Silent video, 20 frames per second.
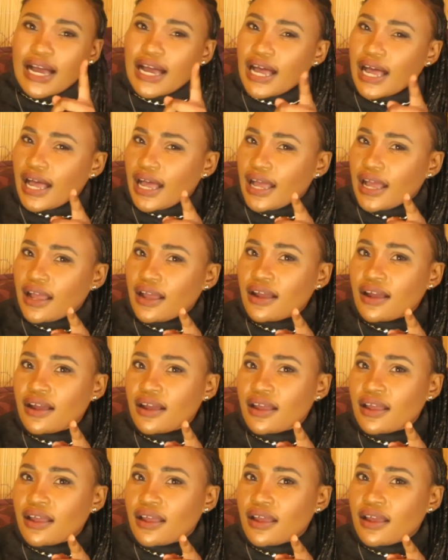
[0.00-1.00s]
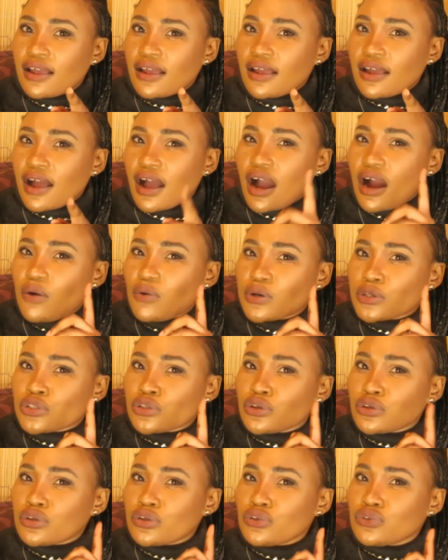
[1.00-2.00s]
I was
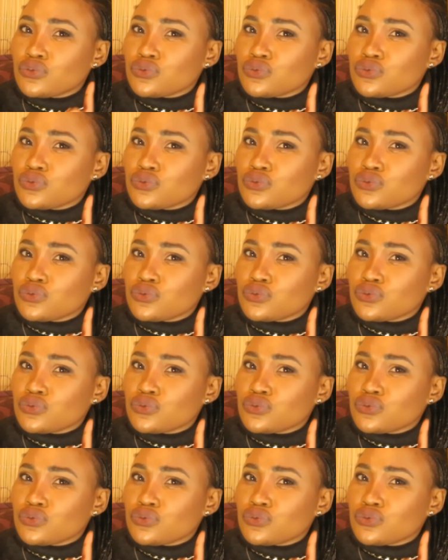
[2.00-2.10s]
talking